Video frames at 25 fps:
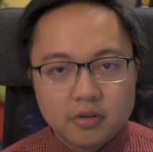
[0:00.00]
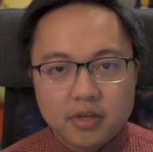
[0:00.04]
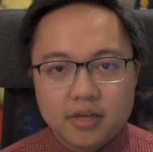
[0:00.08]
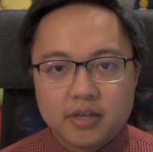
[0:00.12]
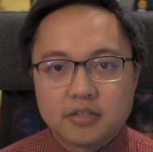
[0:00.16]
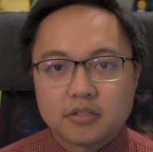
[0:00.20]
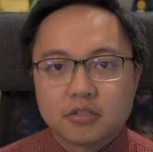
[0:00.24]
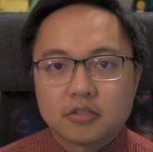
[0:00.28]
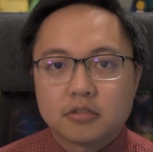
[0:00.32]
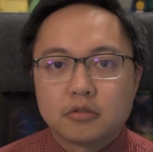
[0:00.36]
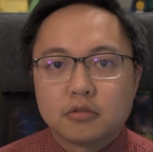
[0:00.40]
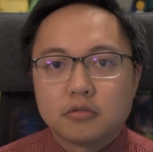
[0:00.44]

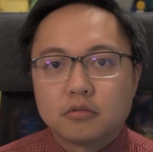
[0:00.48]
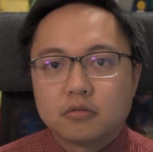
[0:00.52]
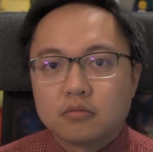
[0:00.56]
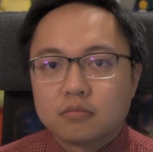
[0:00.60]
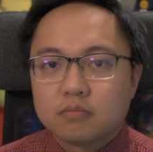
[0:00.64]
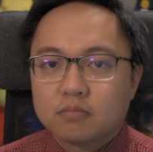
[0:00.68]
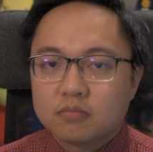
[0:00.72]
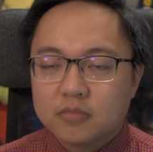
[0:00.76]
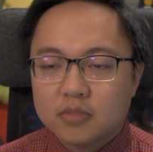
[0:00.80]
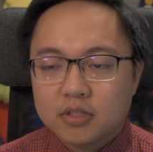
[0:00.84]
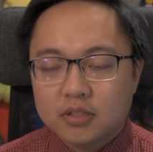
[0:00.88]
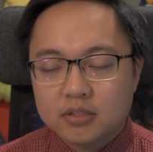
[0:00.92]
so
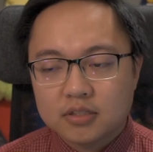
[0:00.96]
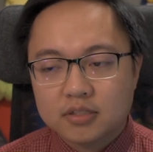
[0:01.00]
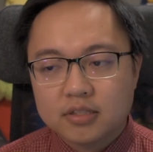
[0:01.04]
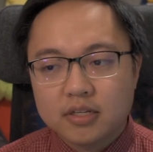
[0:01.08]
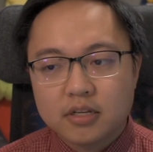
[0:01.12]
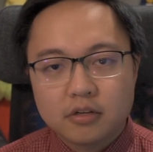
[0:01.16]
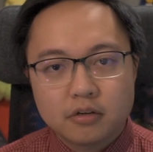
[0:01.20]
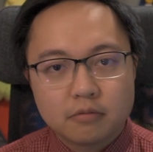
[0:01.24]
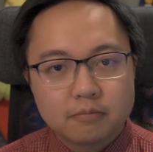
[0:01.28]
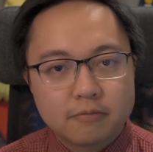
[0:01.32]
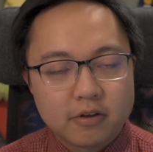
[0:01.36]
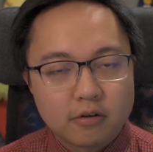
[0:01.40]
let's say
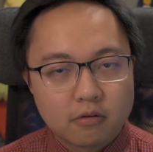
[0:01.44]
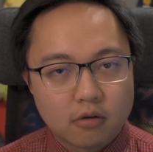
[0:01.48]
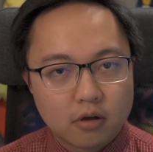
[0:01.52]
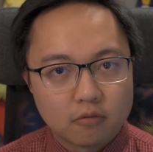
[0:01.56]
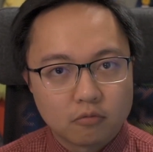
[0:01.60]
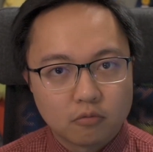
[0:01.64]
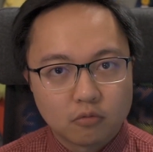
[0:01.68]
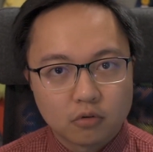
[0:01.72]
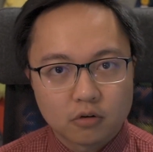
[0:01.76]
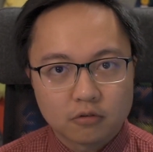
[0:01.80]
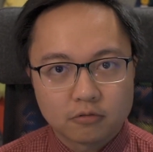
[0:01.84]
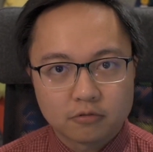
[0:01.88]
you've been
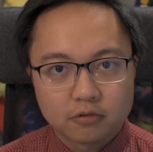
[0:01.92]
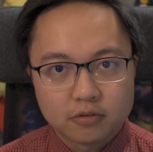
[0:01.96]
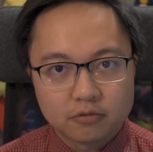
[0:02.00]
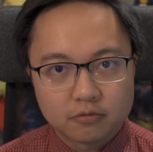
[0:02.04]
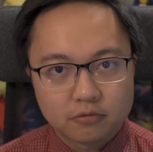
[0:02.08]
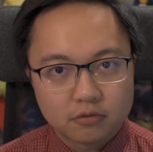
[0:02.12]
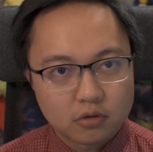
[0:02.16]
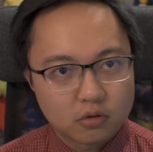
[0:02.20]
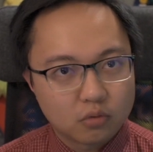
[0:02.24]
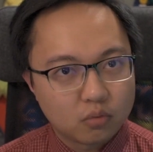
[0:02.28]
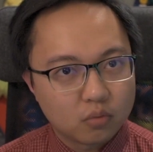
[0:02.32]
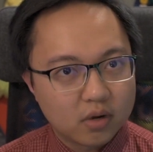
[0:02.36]
on Warfarin
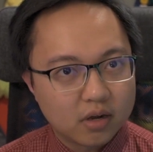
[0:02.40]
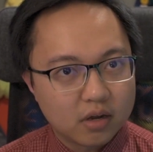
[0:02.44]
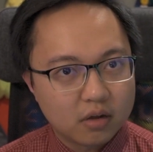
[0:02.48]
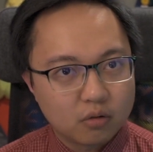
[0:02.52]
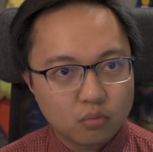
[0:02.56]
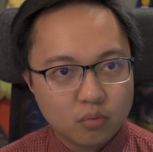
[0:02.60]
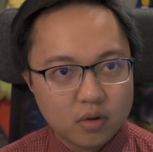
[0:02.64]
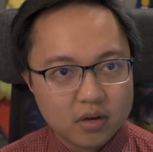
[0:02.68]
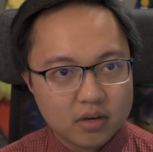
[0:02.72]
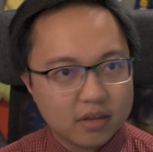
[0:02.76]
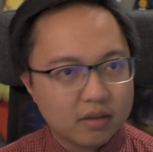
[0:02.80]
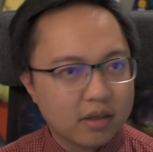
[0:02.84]
for a while.
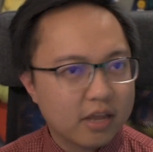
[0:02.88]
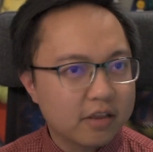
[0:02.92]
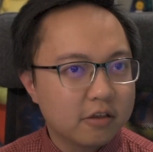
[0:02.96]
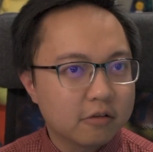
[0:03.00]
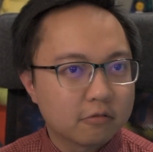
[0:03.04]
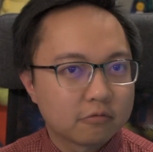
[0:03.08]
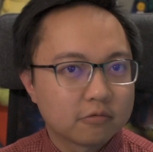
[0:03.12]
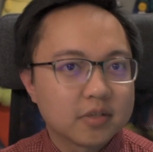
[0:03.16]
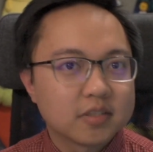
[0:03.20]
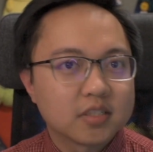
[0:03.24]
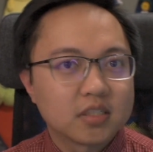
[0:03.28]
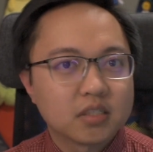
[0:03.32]
What can you
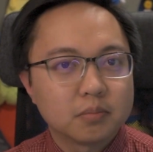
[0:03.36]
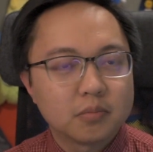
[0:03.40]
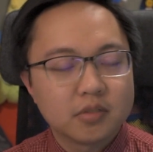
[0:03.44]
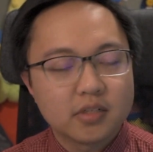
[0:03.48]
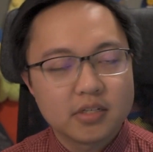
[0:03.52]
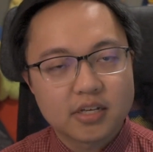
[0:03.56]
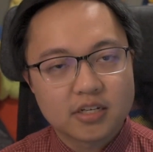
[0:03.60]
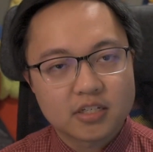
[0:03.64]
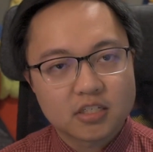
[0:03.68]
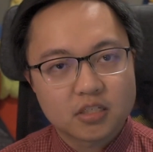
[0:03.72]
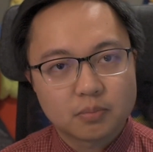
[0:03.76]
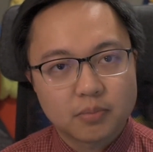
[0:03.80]

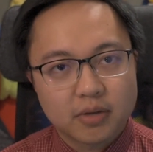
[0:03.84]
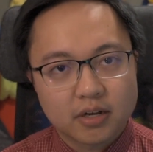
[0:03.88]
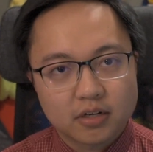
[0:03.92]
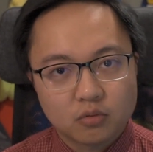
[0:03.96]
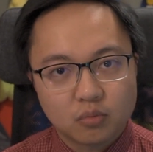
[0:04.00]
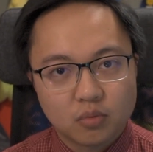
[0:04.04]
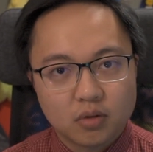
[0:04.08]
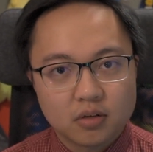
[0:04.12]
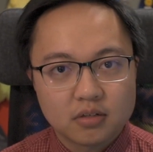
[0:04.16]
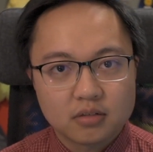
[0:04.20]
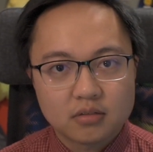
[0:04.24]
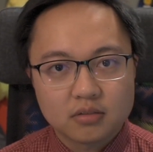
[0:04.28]
reasonably expect
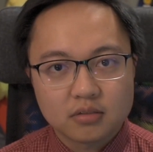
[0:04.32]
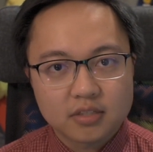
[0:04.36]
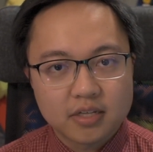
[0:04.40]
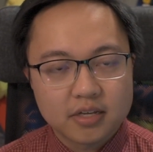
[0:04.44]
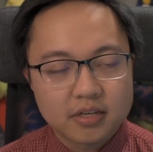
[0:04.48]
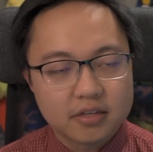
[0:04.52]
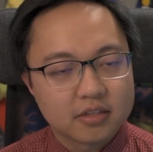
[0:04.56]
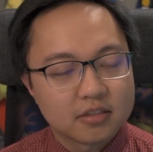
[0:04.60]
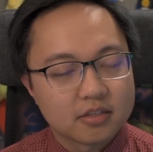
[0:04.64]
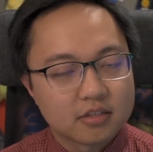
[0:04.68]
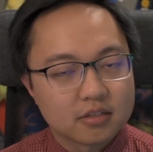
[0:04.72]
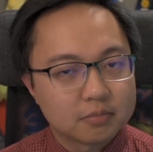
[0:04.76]
while
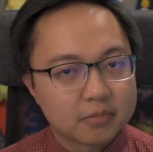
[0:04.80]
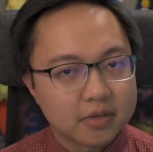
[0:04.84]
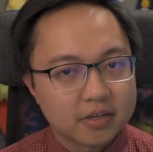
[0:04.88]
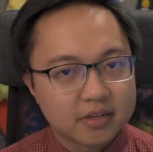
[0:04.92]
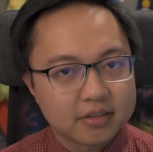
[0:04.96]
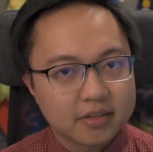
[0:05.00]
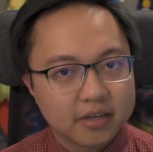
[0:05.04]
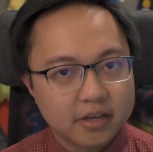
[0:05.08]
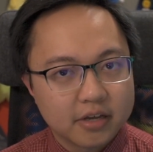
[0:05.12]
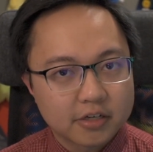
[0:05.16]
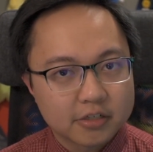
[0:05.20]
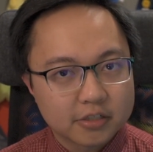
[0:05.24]
taking this
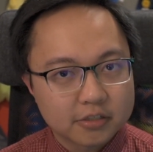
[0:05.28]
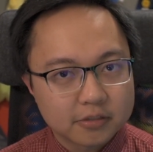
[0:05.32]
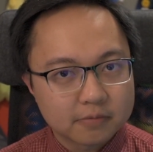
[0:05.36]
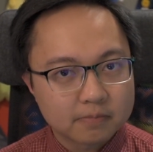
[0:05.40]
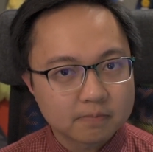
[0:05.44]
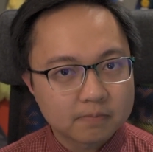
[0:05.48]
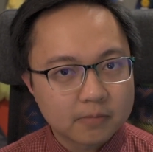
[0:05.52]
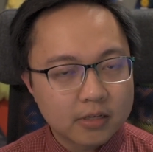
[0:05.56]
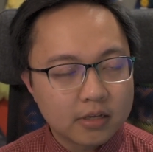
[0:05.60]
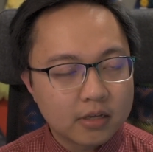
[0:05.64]
medication?